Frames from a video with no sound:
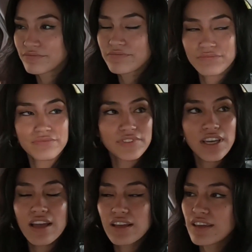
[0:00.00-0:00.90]

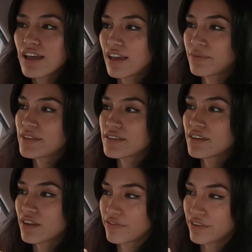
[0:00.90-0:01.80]
I've been
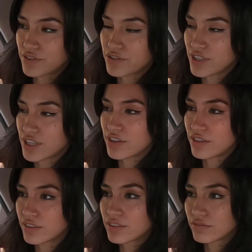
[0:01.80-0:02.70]
single for 3
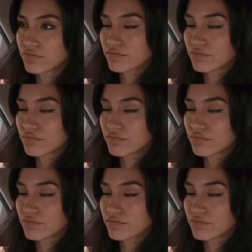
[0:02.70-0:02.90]
years.